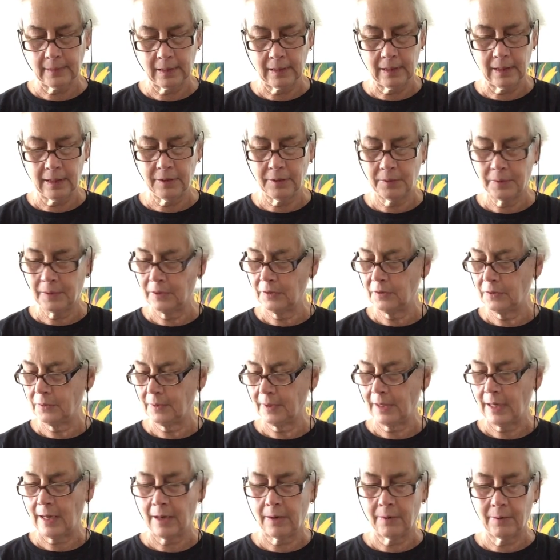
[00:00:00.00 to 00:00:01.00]
And you can do
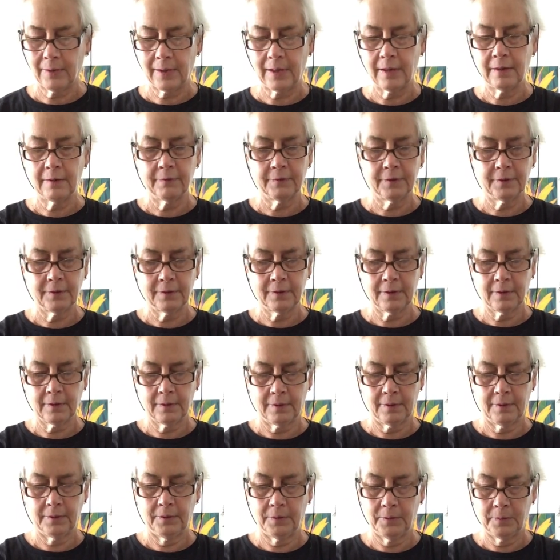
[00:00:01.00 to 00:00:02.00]
it however
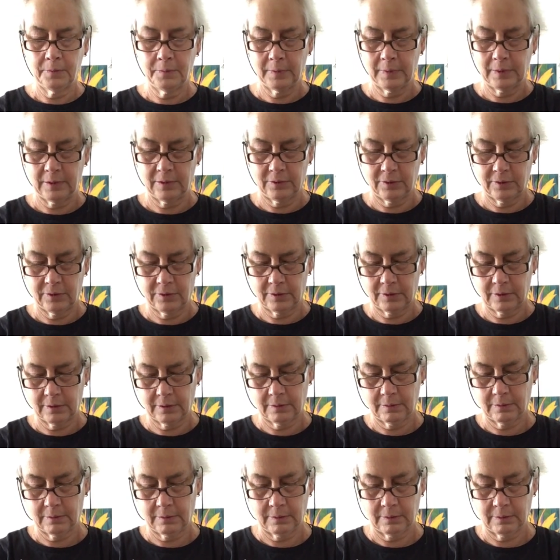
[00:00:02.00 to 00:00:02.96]
you wish.